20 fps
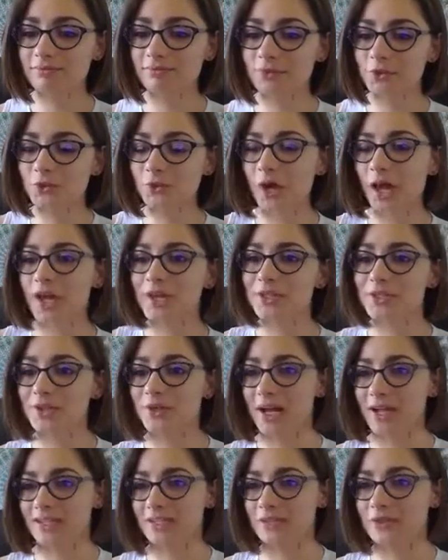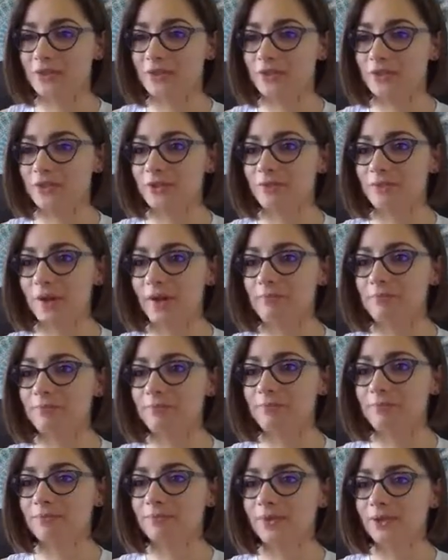gratitude has to look a certain way.
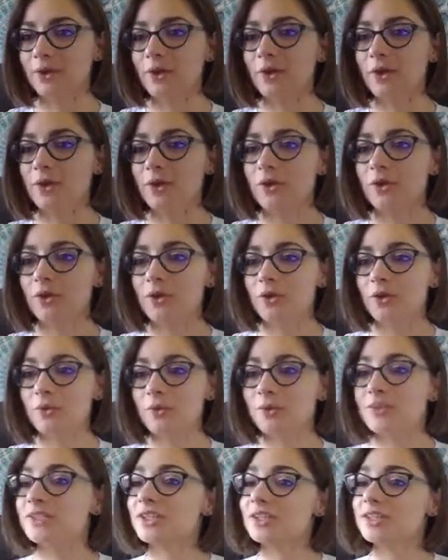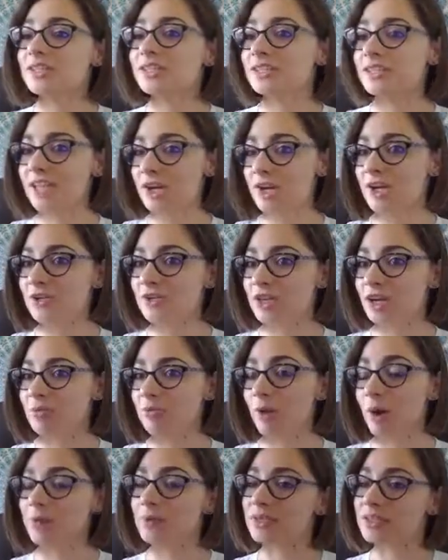We start to stereotype
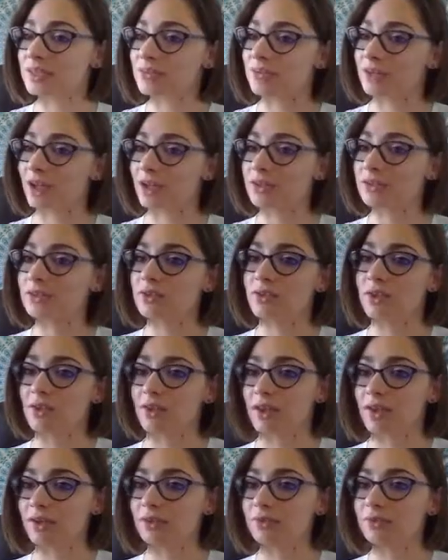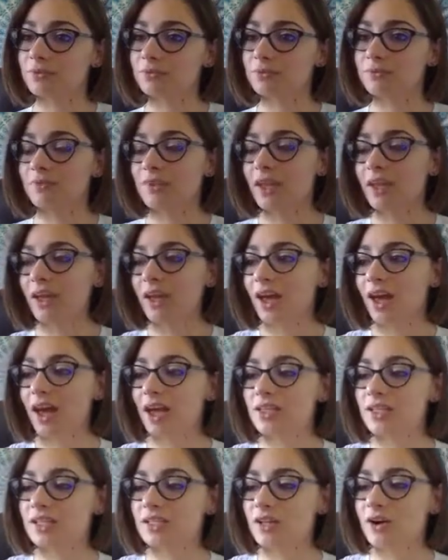what receiving has to look like.
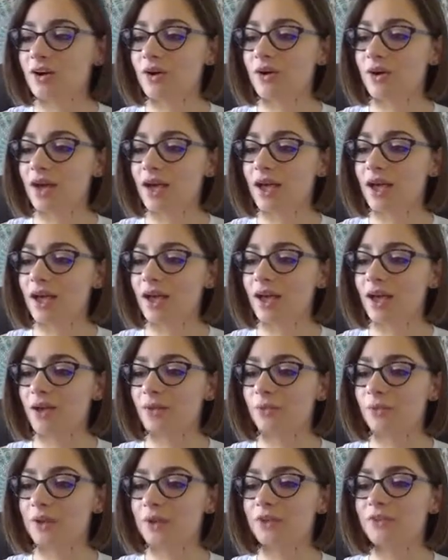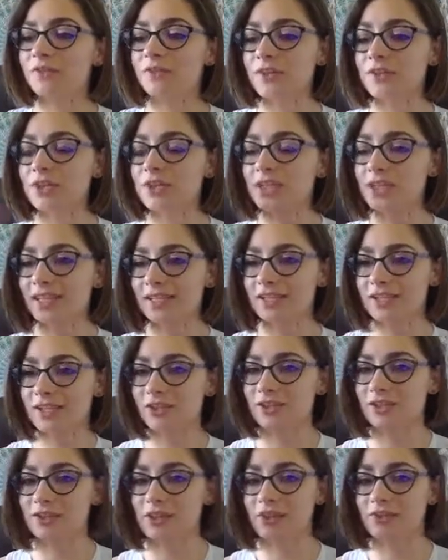And so when you're visualizing
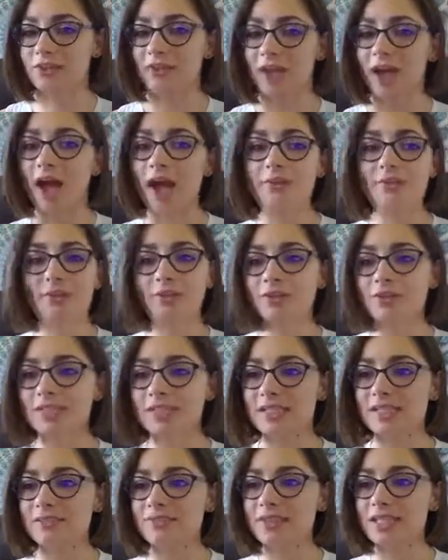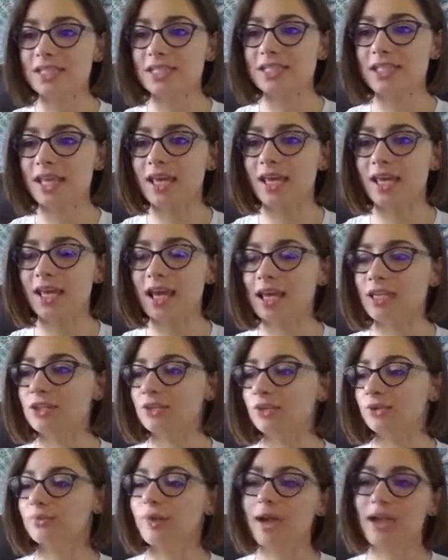yourself, you're like, I'm going to receive this thing, and
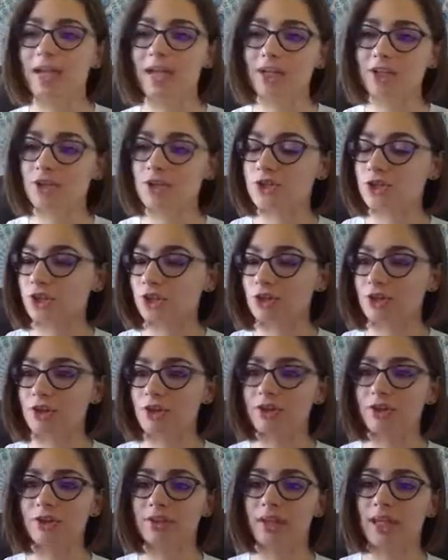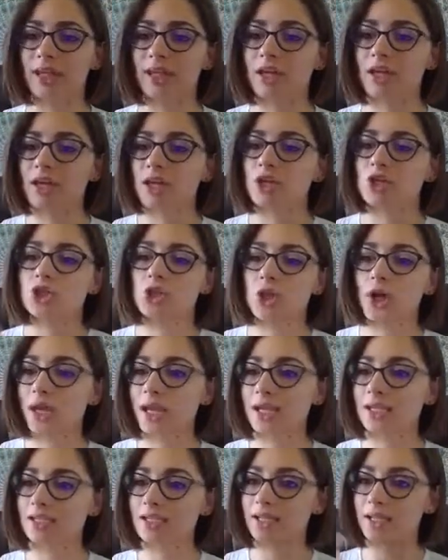you're writing in your journal, you're like
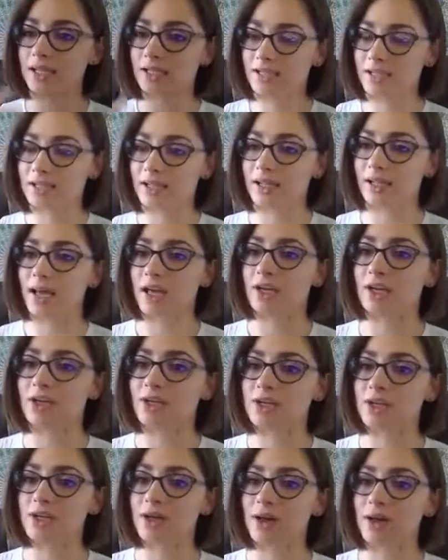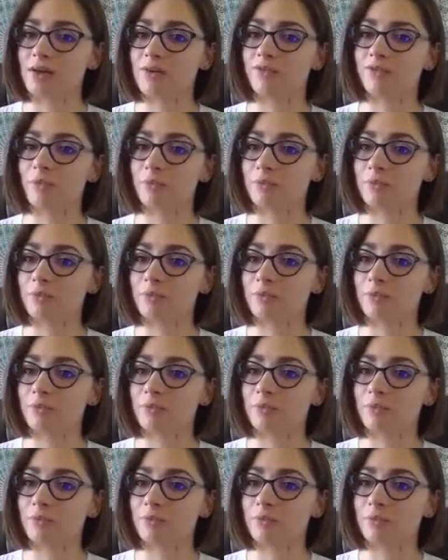trying to get into that energy of